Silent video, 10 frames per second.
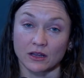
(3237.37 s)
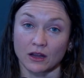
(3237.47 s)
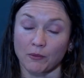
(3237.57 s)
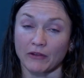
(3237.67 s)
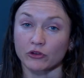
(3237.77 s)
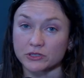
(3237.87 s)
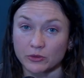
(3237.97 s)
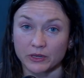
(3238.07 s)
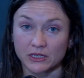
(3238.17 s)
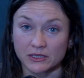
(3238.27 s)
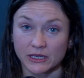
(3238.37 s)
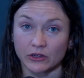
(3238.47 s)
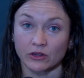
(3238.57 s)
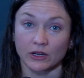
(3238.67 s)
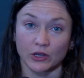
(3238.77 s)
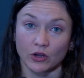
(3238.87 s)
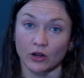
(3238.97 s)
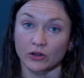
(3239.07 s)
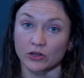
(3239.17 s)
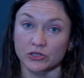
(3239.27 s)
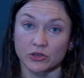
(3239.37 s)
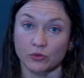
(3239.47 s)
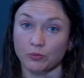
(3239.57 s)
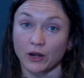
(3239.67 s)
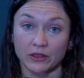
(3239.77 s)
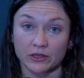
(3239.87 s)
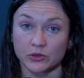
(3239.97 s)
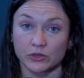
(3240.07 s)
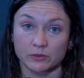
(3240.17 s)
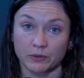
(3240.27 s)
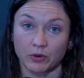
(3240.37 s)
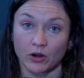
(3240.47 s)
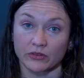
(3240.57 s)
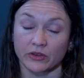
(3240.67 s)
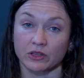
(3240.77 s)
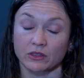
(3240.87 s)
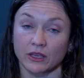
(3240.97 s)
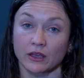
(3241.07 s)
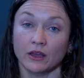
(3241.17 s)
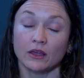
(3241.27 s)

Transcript: I've also been a singer and a gardener, so breath has always been part of everything.